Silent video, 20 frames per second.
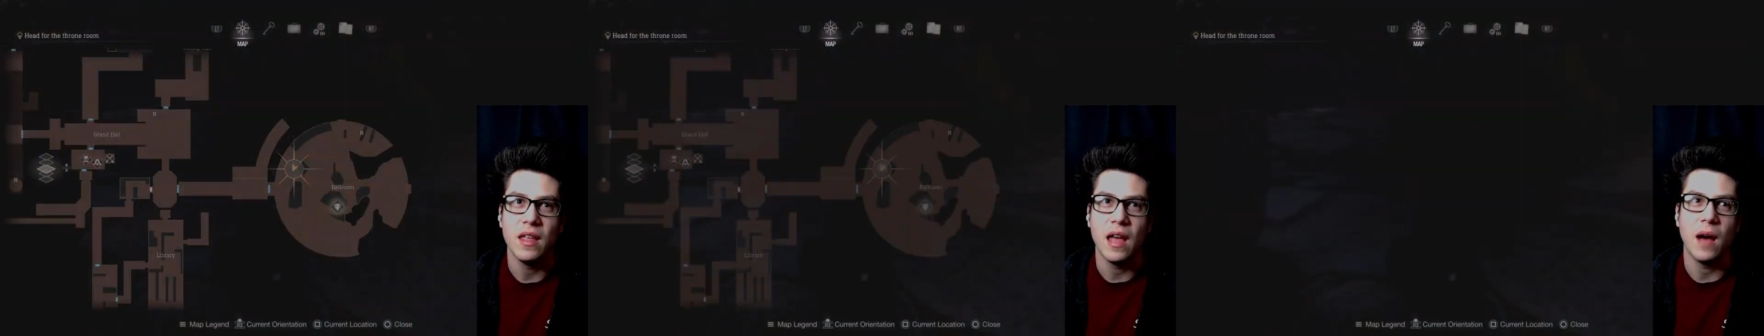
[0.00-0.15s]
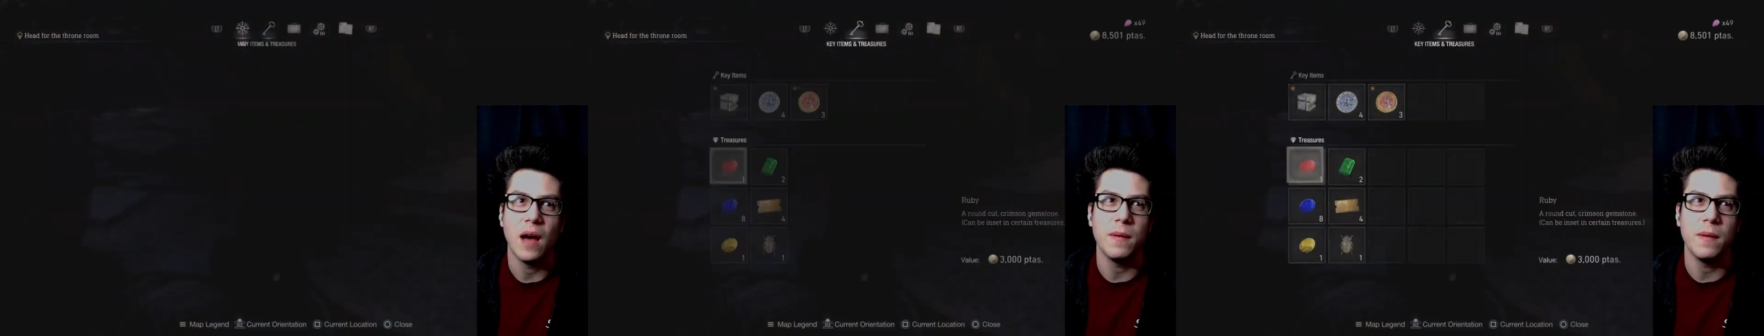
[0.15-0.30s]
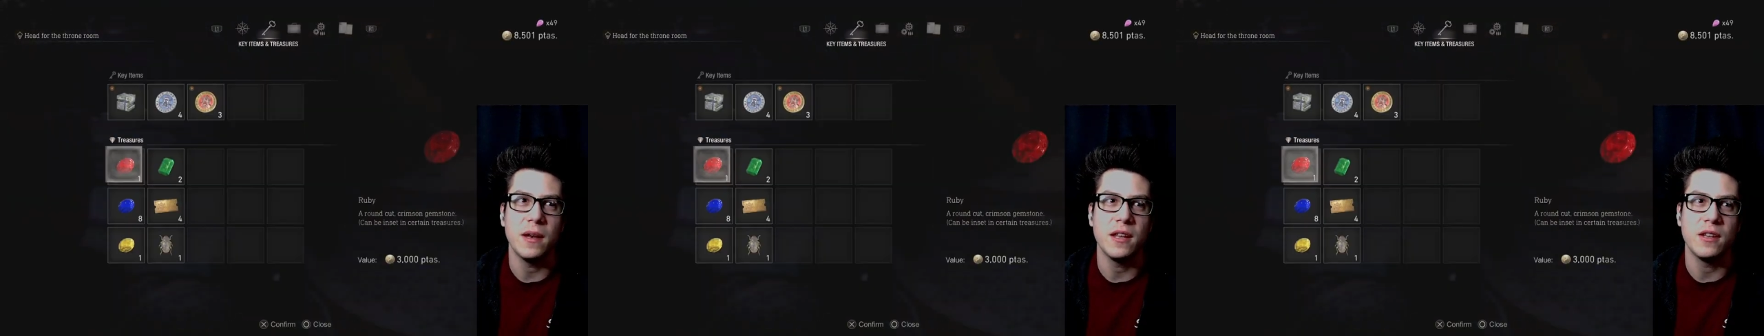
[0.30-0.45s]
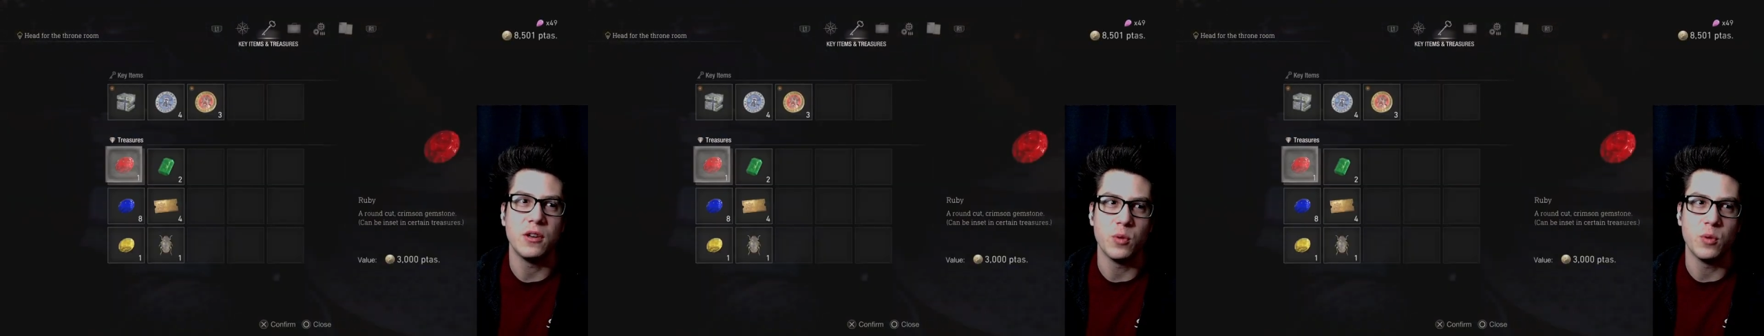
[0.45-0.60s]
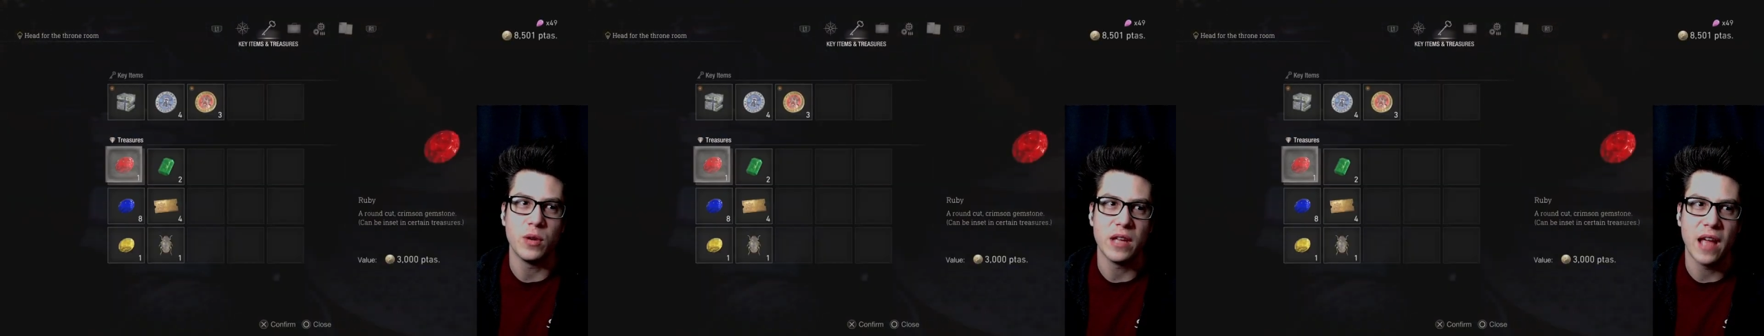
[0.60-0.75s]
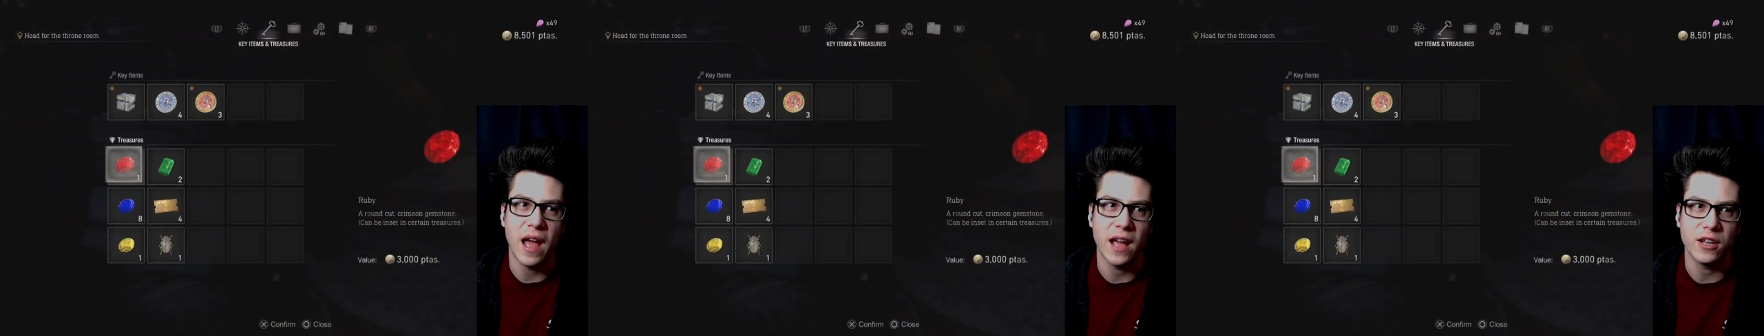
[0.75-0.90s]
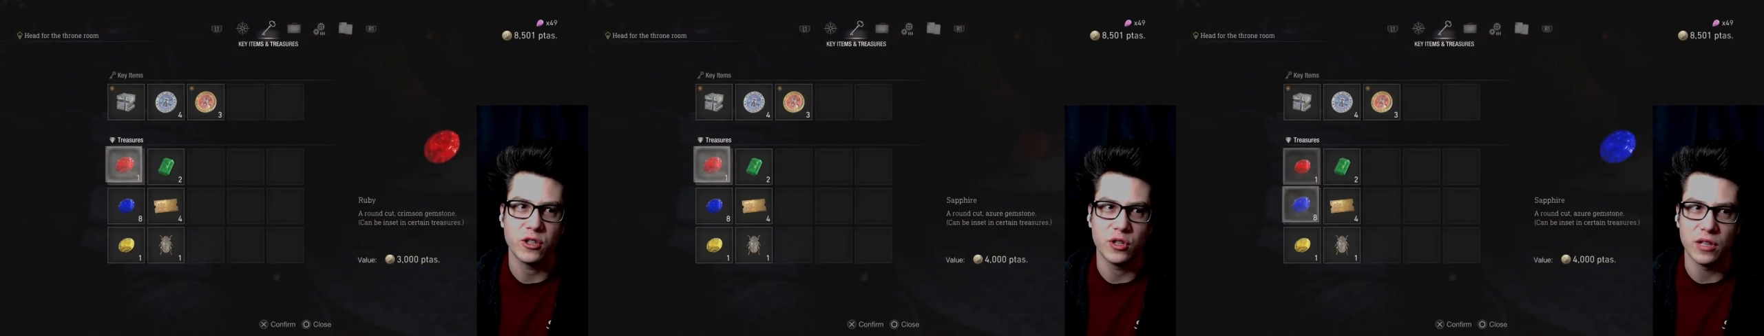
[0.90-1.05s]
How many do we
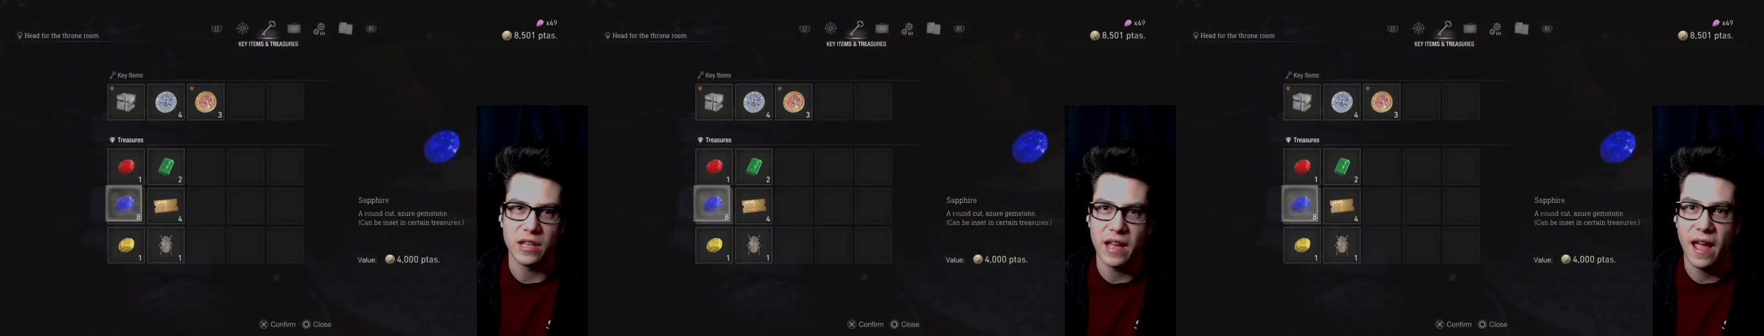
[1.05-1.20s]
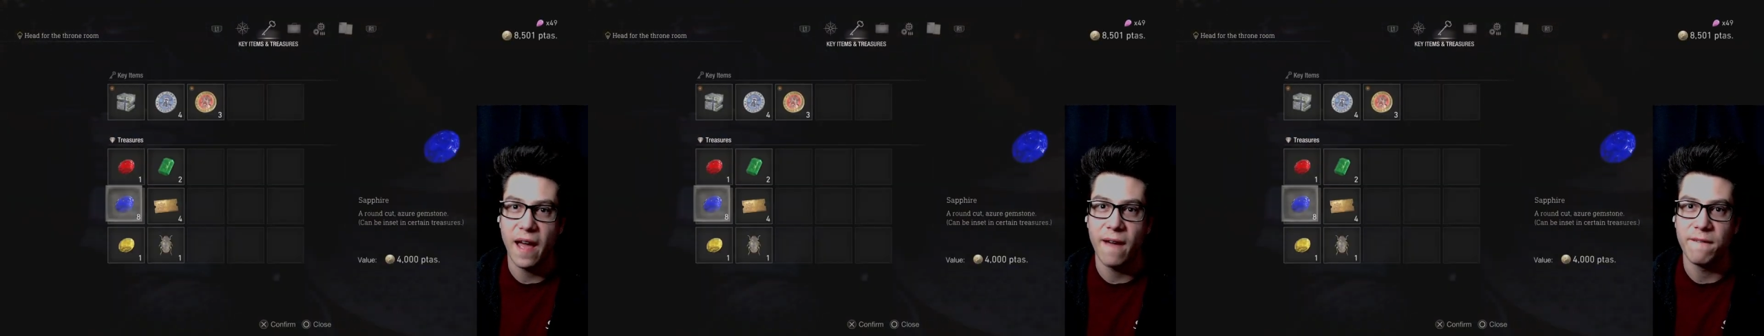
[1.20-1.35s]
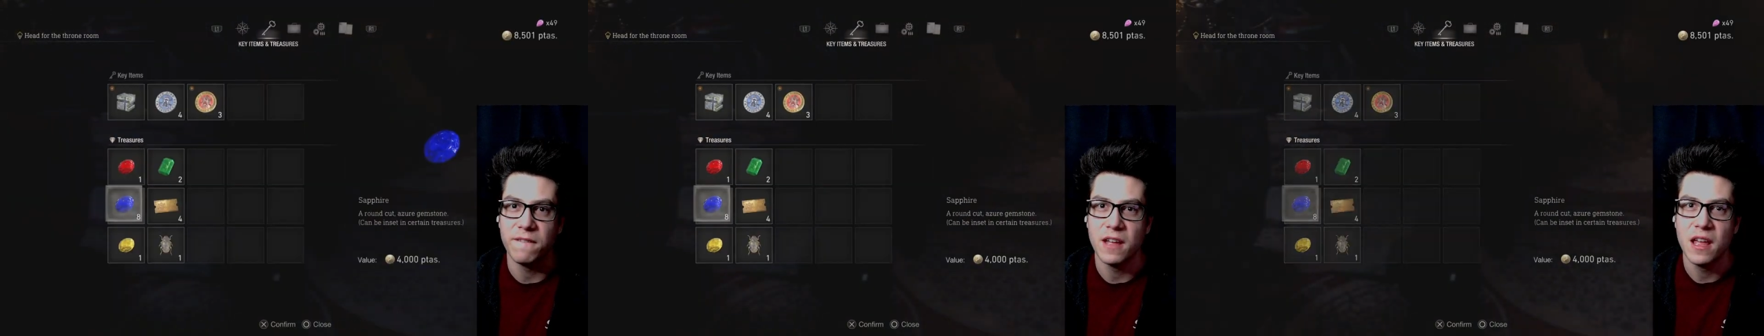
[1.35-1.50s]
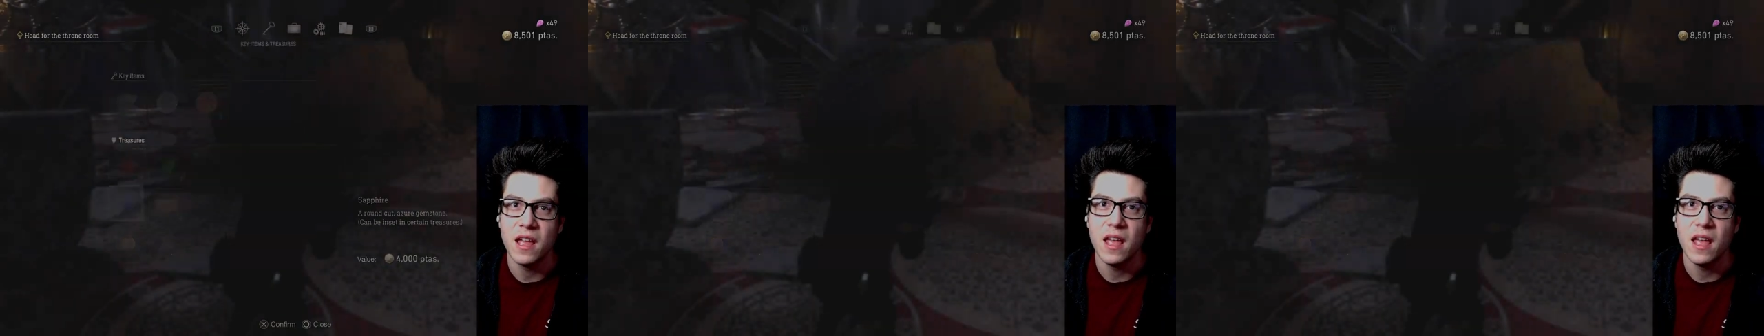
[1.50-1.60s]
actually have?